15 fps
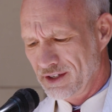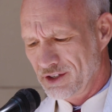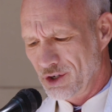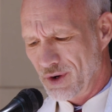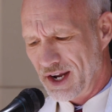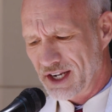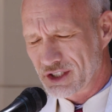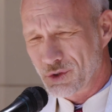
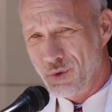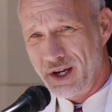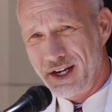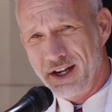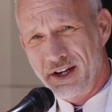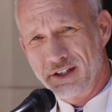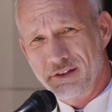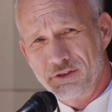to ask what
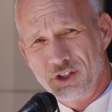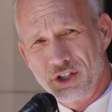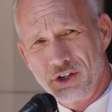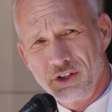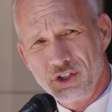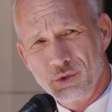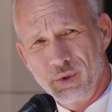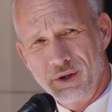kind of
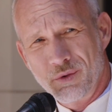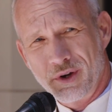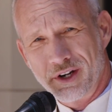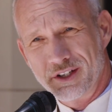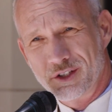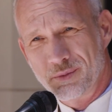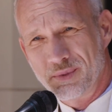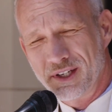church we
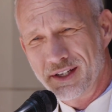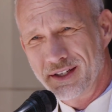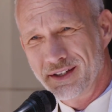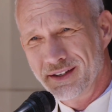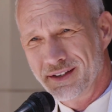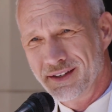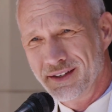wanted to be